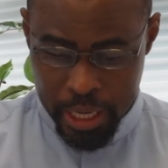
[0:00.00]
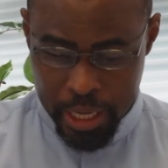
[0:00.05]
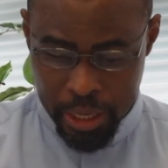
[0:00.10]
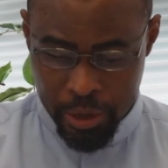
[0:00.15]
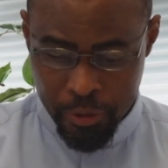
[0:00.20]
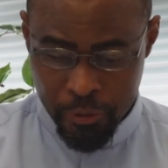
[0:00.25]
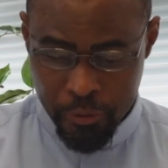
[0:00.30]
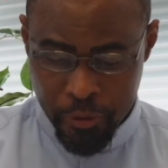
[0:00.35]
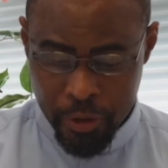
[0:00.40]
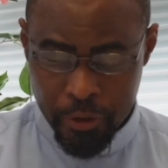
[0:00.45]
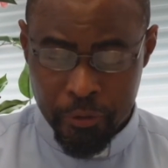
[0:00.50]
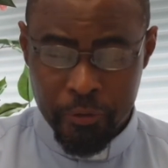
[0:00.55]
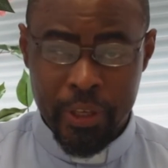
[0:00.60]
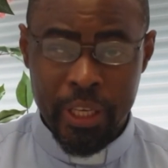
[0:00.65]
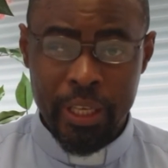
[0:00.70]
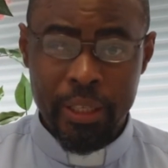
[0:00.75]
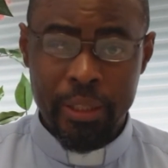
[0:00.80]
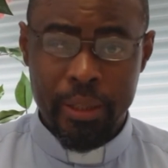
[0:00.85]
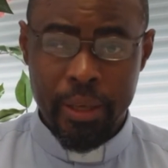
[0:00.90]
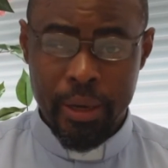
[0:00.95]
in
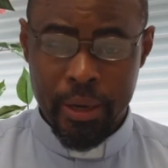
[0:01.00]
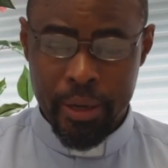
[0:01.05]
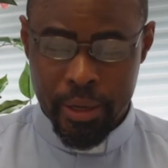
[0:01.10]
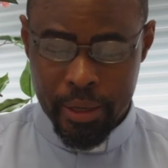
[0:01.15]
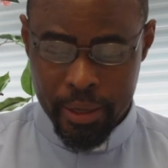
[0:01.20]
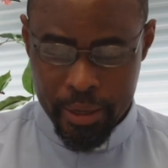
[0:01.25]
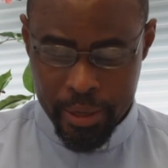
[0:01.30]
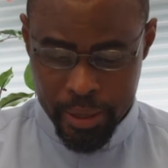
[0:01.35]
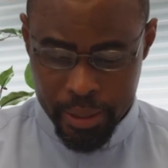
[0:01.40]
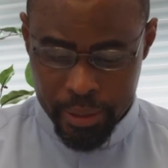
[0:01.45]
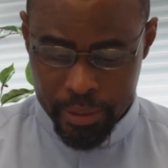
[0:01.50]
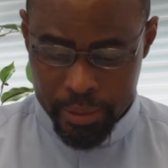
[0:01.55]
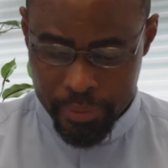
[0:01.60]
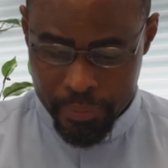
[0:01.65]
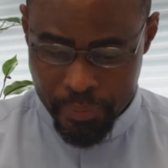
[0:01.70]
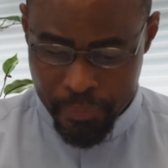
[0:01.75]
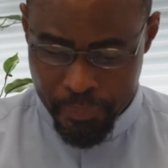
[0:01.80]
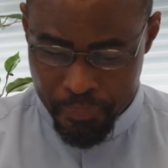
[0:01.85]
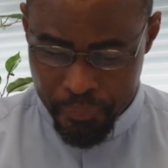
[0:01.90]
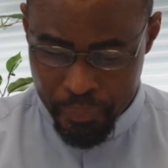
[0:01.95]
1538,
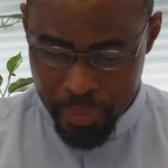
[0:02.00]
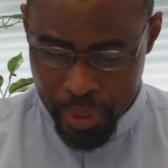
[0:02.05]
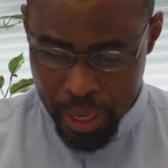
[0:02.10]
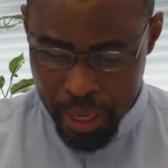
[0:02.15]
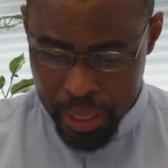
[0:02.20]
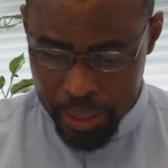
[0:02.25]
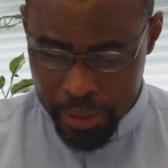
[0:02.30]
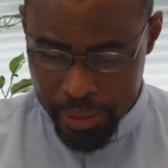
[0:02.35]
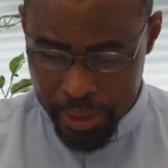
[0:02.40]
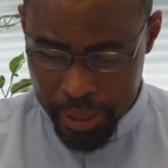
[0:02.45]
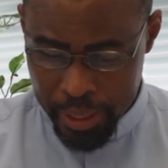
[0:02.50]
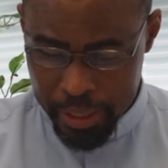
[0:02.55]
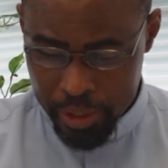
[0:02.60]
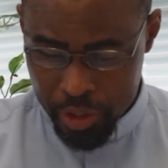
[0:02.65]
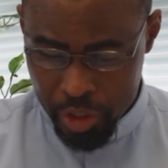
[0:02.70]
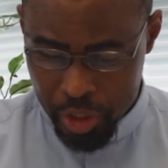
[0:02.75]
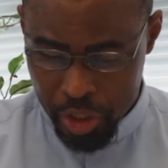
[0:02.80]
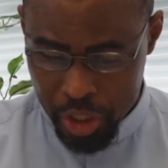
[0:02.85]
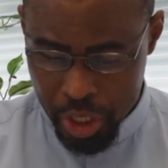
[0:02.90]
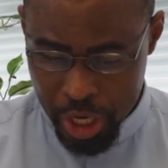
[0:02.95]

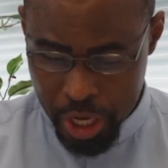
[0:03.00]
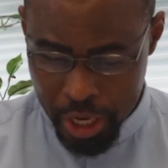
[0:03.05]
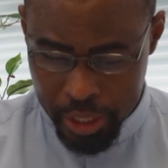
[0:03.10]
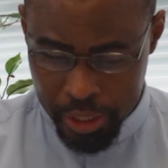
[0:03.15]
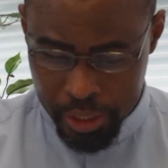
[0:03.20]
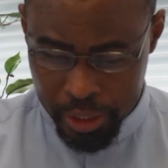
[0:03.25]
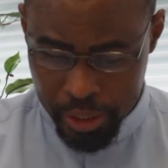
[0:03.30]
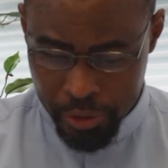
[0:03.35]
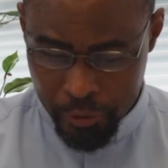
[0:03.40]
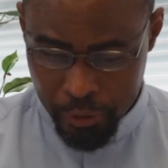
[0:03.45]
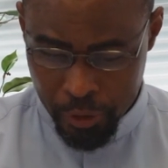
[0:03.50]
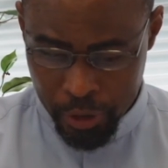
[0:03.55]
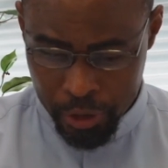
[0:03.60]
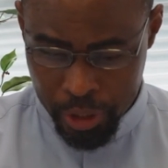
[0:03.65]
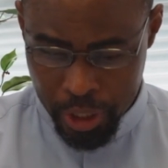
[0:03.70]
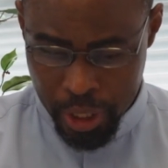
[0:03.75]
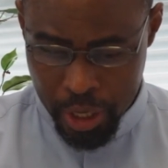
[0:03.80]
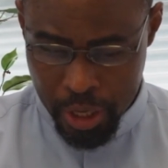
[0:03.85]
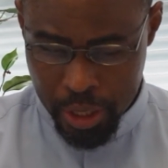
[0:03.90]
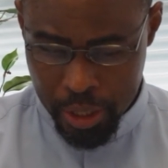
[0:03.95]
things changed for
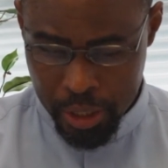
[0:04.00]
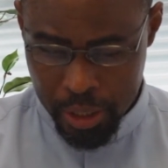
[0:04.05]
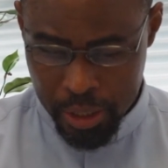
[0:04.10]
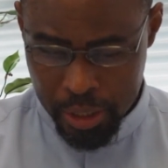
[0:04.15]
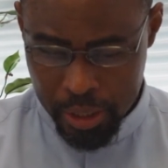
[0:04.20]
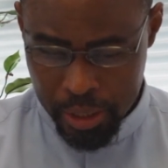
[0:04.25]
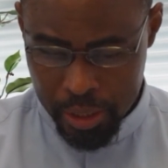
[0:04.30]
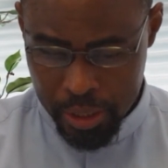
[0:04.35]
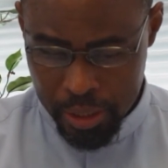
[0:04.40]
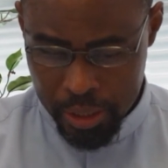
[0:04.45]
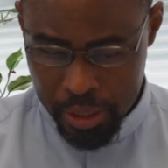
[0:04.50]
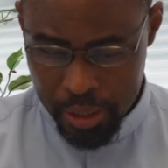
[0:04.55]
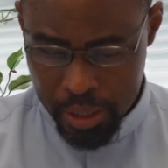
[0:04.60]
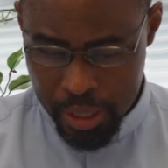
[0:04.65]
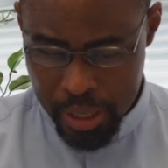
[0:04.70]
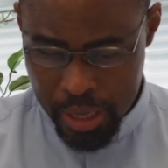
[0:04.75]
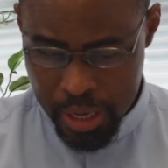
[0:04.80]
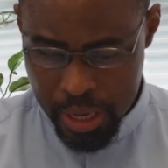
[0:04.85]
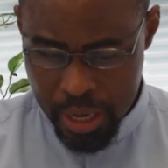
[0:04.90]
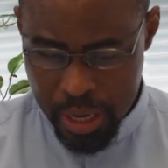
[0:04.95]
John.
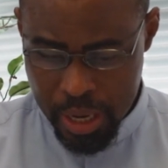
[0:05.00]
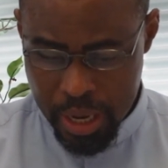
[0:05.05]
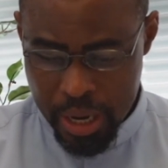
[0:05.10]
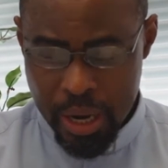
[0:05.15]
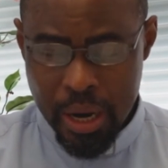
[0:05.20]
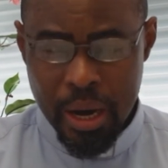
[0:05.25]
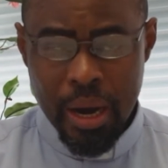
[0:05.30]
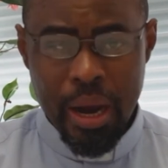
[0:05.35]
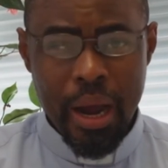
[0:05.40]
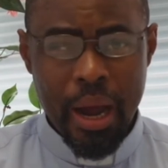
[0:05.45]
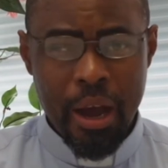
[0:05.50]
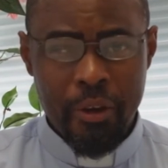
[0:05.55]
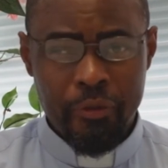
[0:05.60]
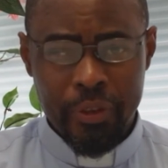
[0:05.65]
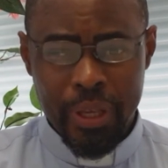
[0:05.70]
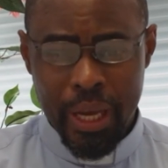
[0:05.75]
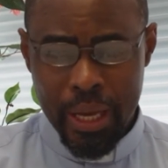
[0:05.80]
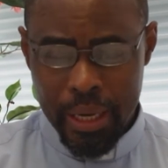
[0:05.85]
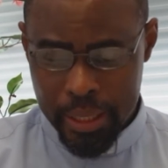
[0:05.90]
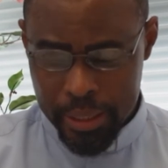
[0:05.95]

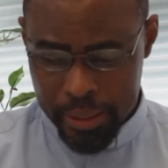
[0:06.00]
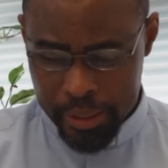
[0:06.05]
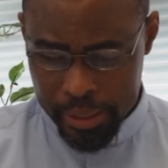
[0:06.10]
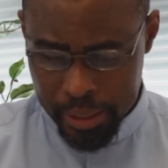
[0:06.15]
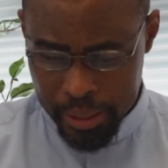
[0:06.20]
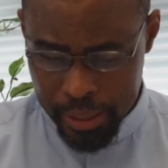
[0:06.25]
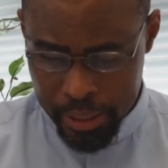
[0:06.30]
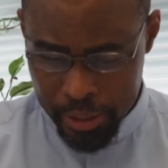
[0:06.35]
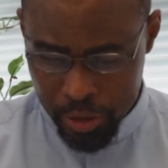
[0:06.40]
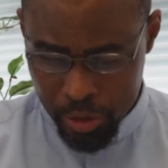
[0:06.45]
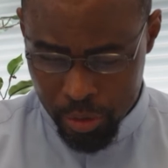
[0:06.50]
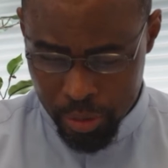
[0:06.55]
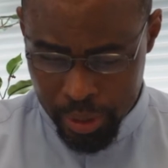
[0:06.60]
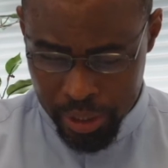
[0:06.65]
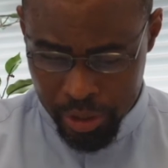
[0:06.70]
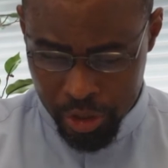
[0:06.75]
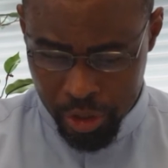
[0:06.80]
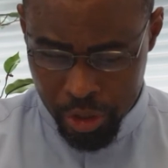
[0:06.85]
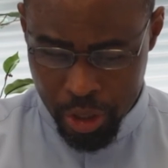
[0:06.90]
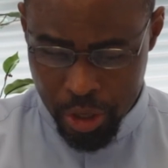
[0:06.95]
After listening to
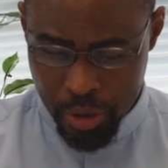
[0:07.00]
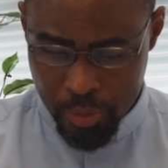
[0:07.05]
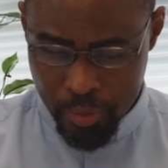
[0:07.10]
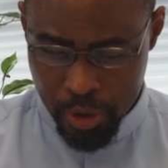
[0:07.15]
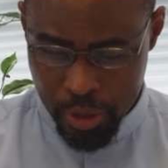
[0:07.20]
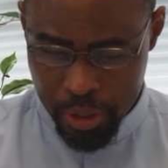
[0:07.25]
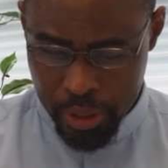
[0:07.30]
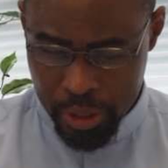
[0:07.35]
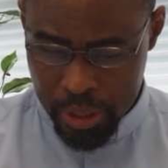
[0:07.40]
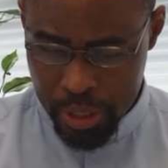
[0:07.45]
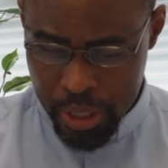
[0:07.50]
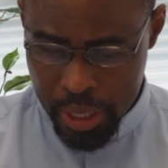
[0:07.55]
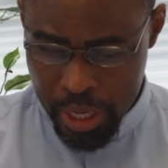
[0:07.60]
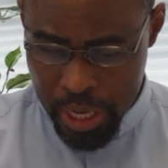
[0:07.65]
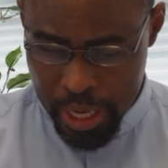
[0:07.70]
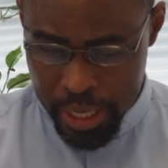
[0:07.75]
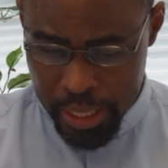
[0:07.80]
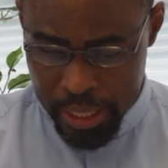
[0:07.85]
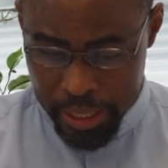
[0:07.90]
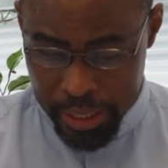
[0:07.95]
a sermon,
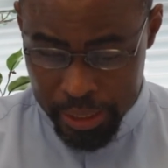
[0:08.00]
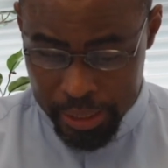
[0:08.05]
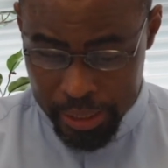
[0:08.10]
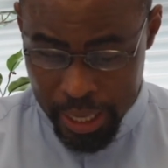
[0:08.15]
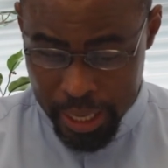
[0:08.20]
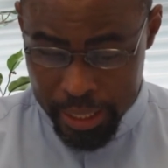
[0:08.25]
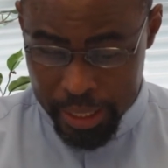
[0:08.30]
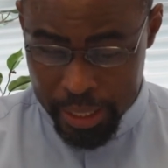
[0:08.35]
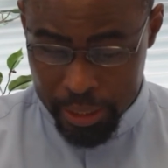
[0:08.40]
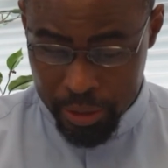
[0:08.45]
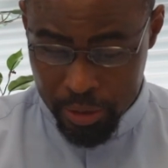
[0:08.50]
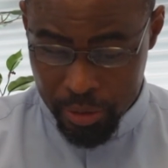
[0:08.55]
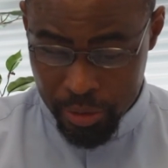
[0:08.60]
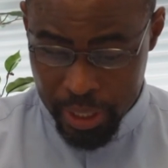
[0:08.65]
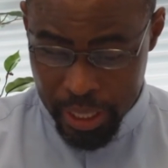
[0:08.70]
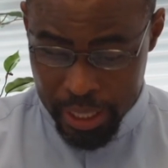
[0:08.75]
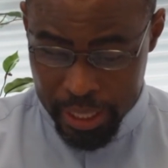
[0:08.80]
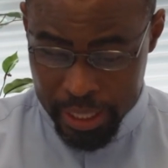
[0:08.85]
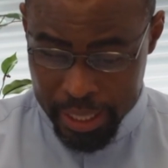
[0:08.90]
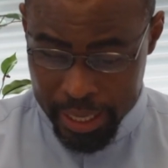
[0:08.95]
he decided to
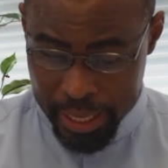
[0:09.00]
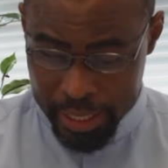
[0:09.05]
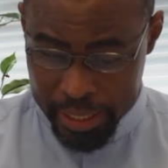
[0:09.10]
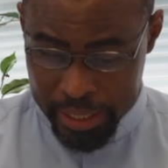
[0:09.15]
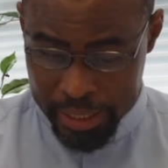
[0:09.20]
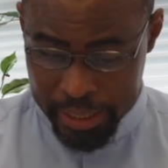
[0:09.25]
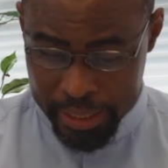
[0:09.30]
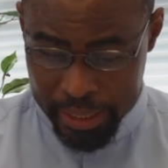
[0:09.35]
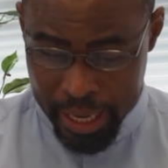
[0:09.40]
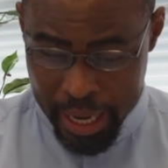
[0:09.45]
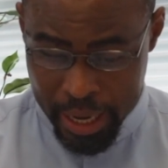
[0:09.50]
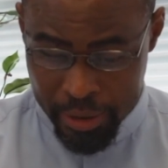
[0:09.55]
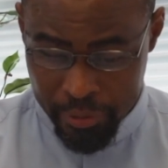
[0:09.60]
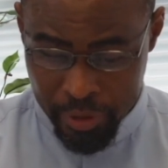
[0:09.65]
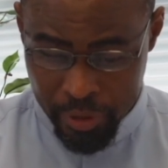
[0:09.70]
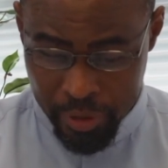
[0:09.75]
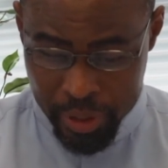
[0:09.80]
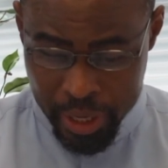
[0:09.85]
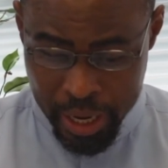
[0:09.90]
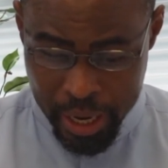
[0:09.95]
dedicate his life
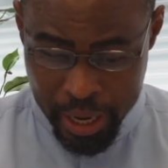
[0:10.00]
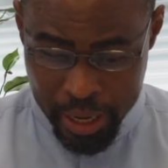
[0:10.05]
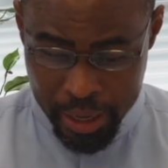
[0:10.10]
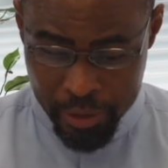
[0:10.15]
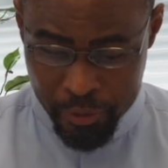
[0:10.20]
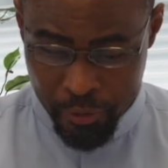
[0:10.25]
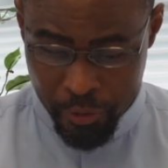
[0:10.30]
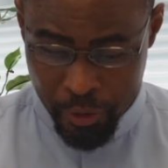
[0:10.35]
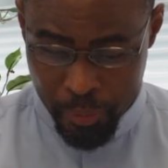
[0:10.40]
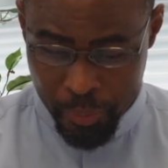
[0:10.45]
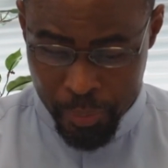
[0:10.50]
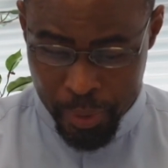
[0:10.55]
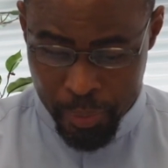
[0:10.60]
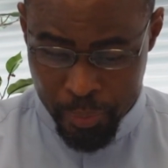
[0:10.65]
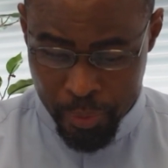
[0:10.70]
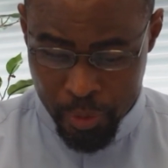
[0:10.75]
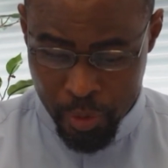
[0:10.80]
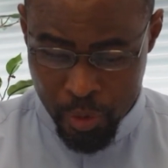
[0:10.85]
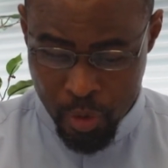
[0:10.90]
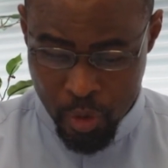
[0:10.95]
to caring for
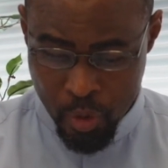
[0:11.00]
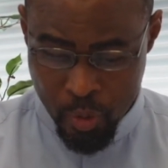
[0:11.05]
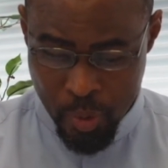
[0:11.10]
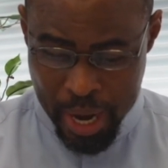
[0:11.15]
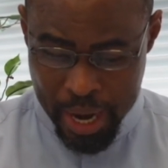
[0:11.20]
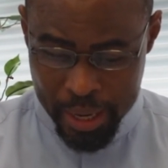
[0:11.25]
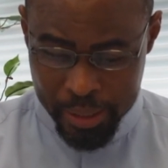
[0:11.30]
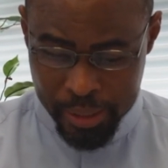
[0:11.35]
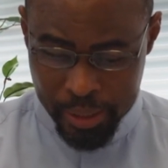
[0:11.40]
people who were